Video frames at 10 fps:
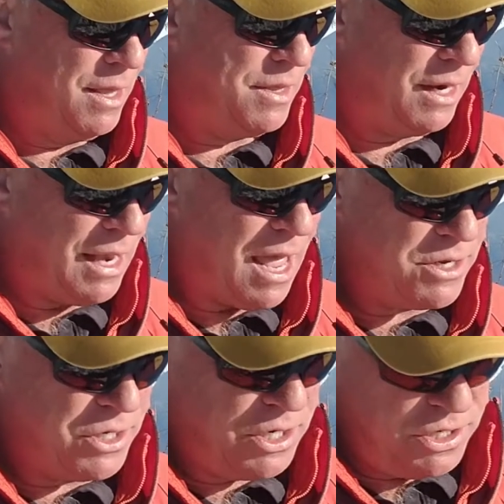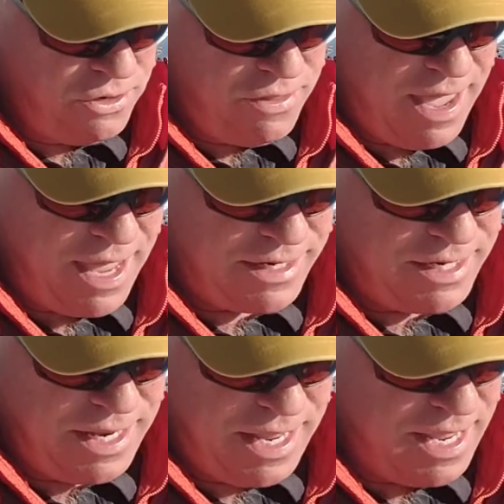that allows you to do that.
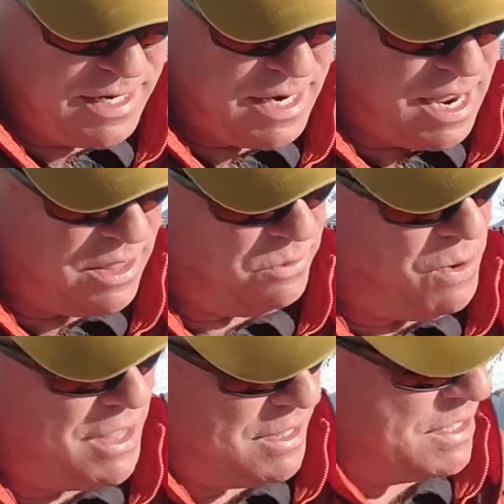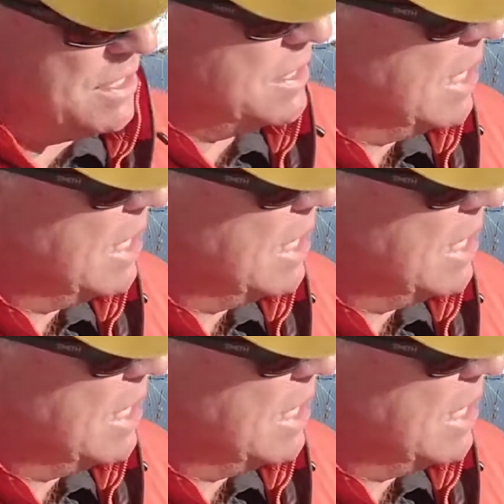And the way that this is